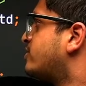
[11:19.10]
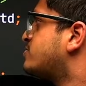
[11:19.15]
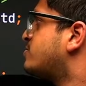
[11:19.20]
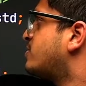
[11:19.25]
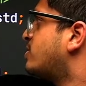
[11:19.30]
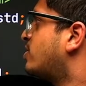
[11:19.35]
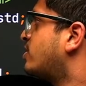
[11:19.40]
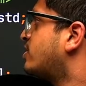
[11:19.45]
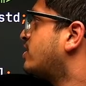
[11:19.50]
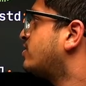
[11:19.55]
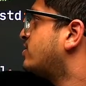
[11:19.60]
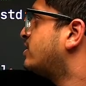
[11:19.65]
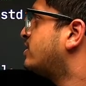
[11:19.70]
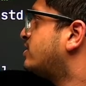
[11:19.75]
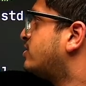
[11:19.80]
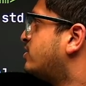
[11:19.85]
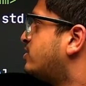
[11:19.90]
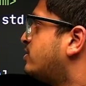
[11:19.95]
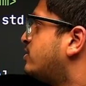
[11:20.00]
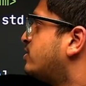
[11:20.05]
belong to
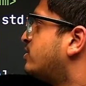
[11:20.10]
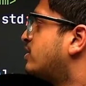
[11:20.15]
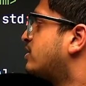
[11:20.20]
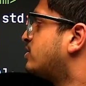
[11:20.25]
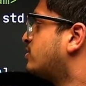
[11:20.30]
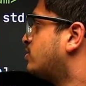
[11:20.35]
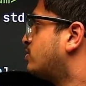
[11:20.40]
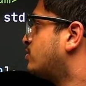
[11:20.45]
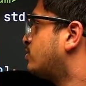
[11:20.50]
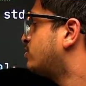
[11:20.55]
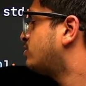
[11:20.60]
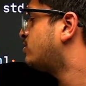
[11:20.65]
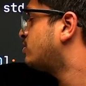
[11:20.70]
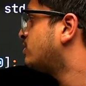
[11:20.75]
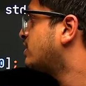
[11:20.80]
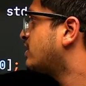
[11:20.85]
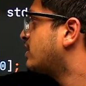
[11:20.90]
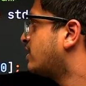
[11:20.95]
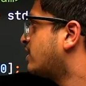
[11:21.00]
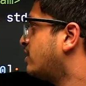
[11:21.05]

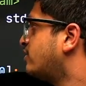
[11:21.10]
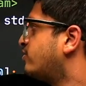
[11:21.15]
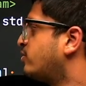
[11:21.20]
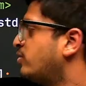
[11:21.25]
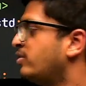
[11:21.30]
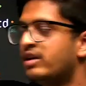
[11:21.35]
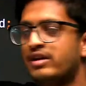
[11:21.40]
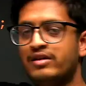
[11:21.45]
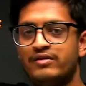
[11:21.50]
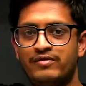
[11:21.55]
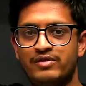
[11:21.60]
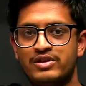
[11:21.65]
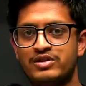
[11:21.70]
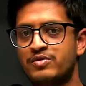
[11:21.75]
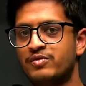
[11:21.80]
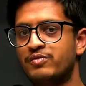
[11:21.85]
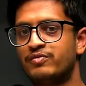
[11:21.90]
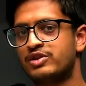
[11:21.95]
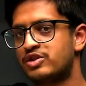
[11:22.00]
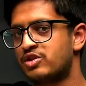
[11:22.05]
the current folder which
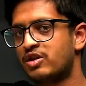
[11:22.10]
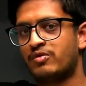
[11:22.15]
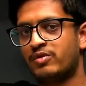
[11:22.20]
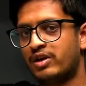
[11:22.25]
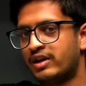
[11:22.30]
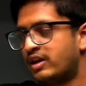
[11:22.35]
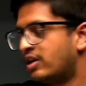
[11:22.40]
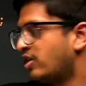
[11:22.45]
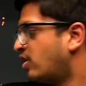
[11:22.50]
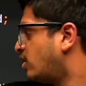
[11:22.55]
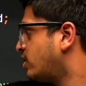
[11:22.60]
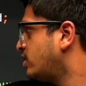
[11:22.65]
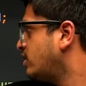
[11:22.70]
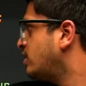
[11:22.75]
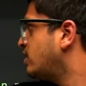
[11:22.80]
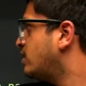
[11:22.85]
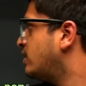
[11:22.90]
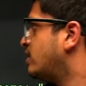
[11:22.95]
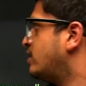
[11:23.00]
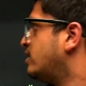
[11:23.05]
you are working on.
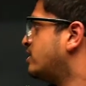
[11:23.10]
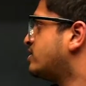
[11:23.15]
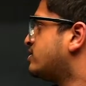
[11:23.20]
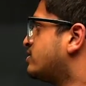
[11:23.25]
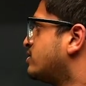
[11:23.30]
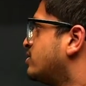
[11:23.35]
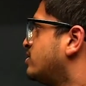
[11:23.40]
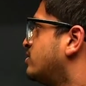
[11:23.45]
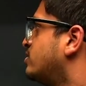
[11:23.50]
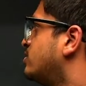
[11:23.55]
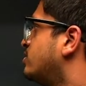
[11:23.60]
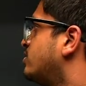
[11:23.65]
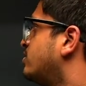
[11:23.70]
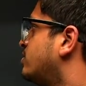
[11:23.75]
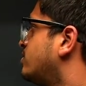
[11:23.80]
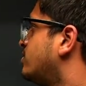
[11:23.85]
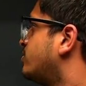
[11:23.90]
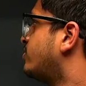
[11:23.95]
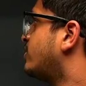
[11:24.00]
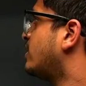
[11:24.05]

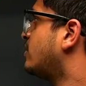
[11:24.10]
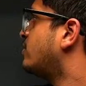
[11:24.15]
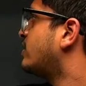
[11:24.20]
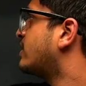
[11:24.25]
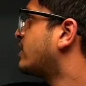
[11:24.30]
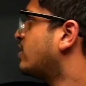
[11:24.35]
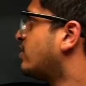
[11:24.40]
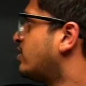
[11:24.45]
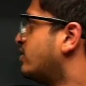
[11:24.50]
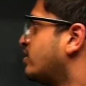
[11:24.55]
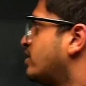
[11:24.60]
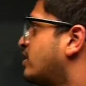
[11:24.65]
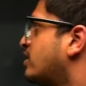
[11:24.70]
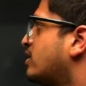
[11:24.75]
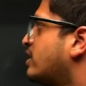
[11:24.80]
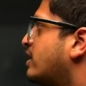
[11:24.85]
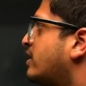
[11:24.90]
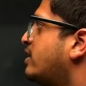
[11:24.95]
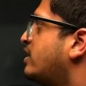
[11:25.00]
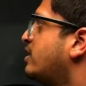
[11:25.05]
So we are
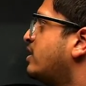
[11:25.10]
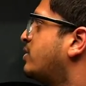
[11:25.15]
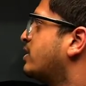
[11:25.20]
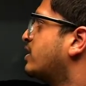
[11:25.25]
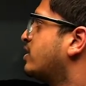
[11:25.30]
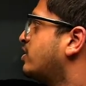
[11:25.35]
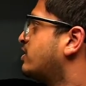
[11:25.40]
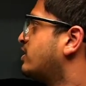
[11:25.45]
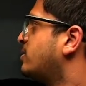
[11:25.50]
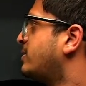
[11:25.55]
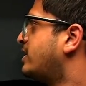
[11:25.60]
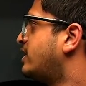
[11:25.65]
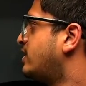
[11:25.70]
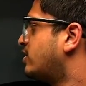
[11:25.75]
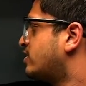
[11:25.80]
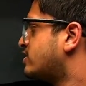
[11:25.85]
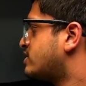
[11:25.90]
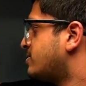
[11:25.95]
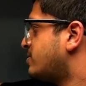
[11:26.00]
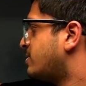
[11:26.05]
currently working on the
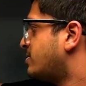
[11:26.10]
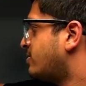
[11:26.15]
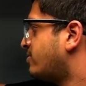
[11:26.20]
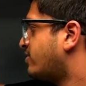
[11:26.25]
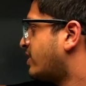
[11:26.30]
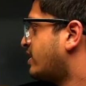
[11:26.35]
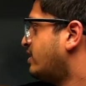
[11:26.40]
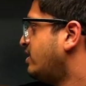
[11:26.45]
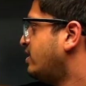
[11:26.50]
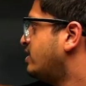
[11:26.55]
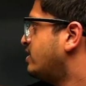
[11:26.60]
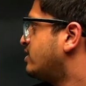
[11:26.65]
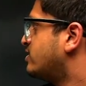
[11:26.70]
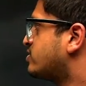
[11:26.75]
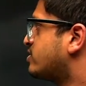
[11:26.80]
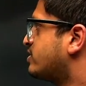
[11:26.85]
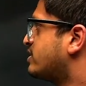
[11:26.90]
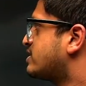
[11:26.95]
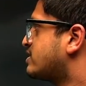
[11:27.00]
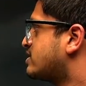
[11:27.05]
main.cpp file.
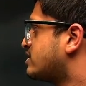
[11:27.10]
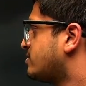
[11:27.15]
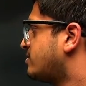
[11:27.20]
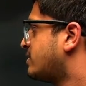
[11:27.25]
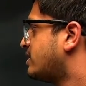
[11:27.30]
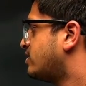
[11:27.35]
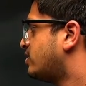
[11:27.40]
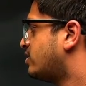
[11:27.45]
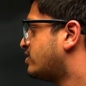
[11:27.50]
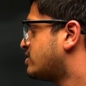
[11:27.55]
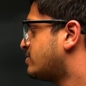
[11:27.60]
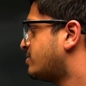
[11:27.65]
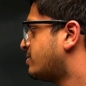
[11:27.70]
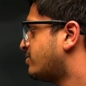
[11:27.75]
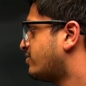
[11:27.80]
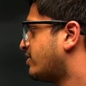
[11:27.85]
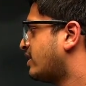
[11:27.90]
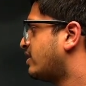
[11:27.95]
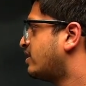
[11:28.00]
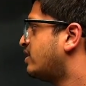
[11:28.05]
So this is the main.cpp
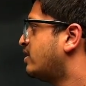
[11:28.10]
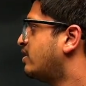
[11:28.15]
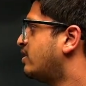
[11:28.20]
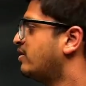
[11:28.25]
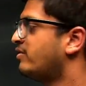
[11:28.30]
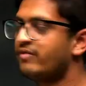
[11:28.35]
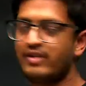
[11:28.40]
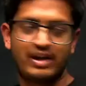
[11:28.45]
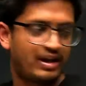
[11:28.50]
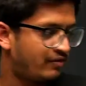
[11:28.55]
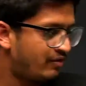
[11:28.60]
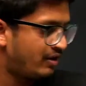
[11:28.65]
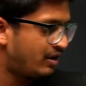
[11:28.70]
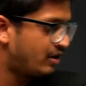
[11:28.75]
file. Whenever